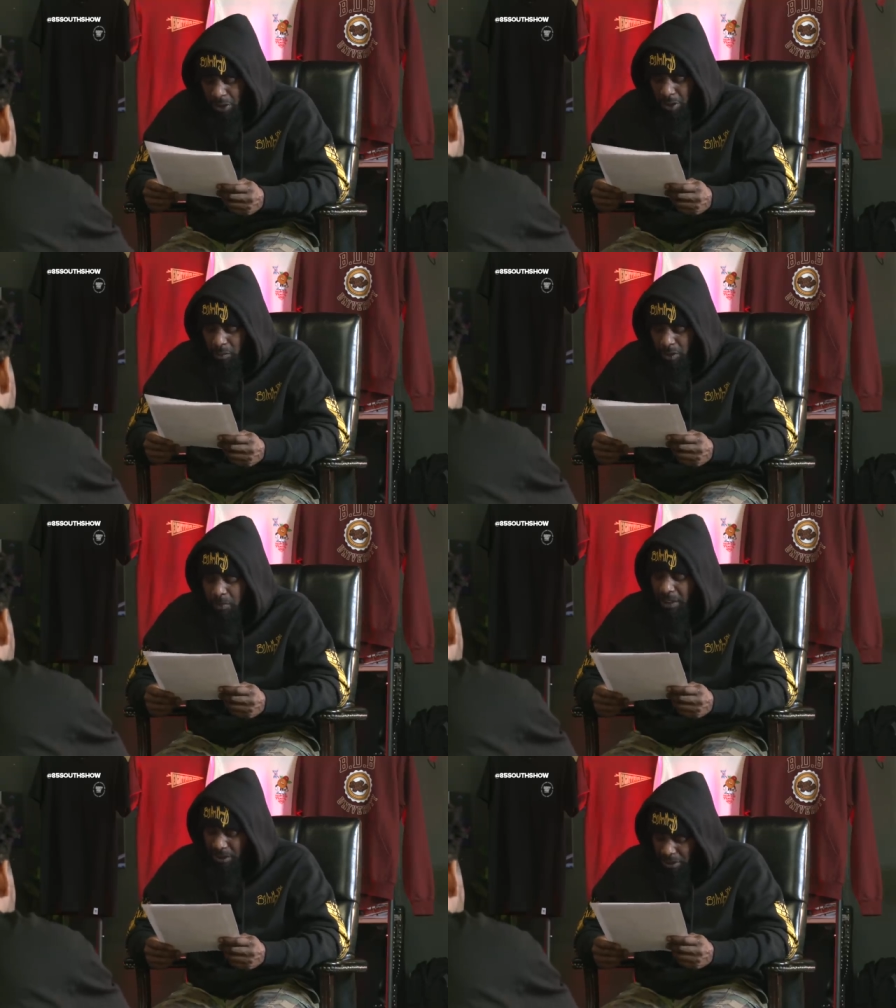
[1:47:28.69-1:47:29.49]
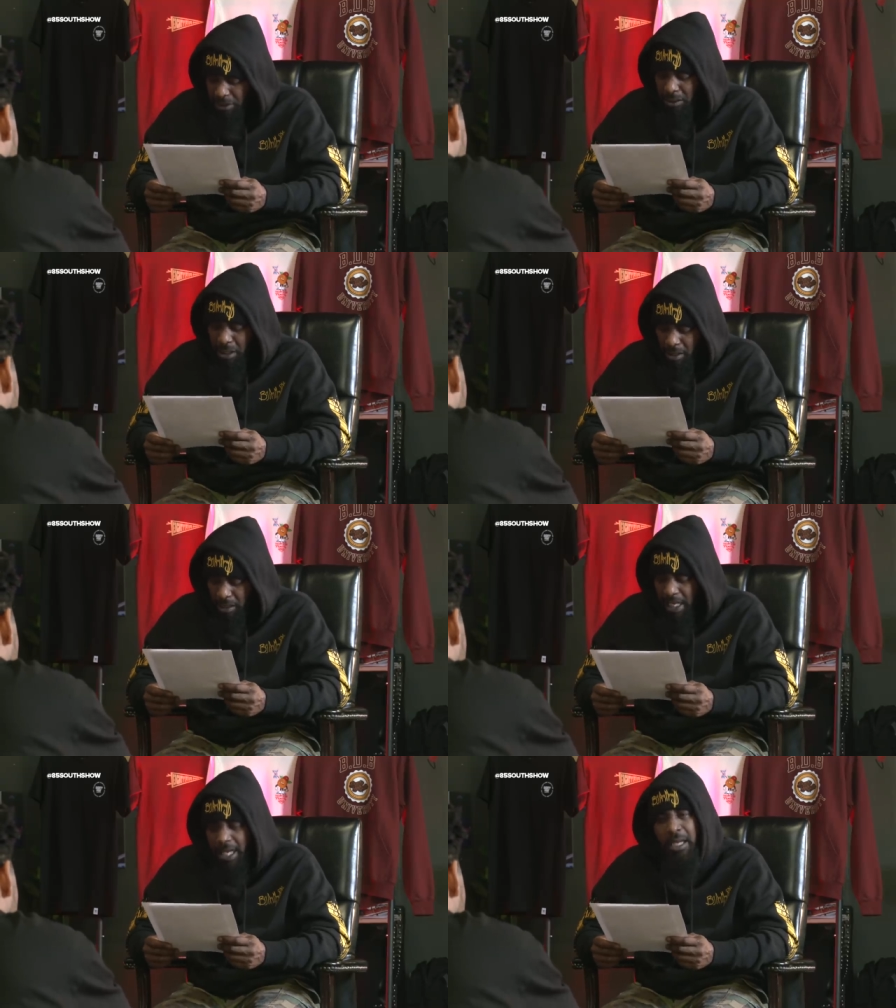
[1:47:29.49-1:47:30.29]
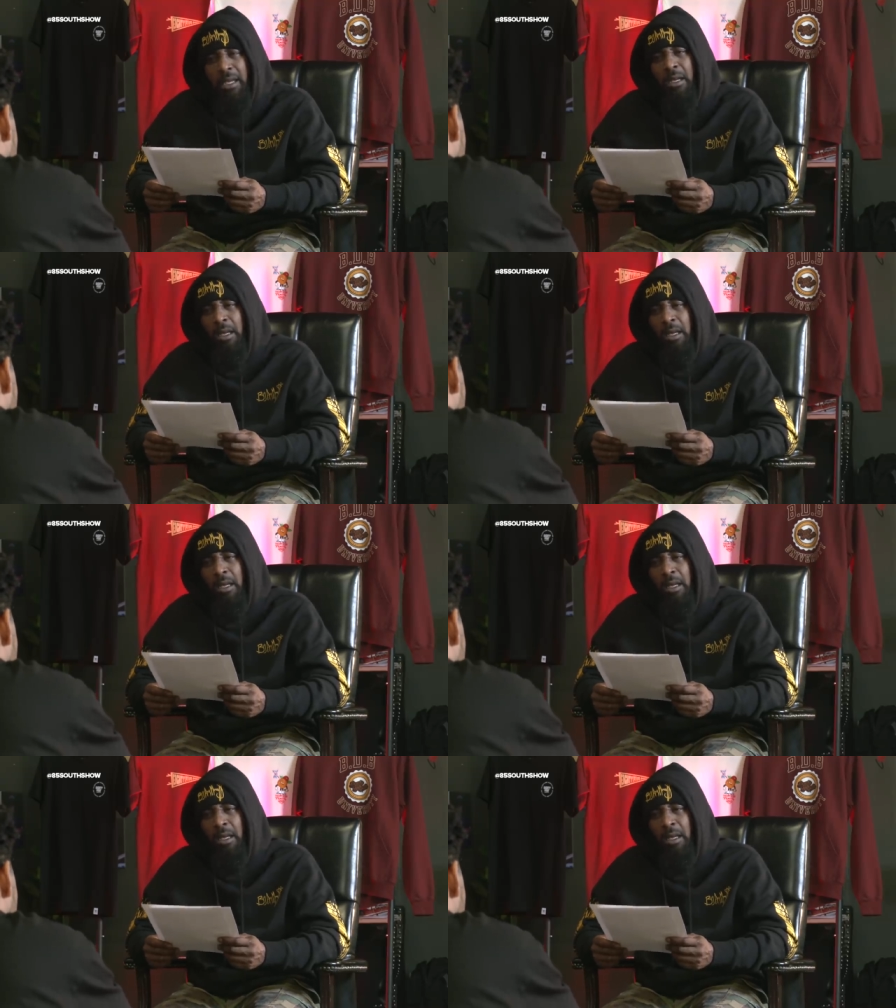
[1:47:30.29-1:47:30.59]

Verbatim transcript: showing respect to the young, eh?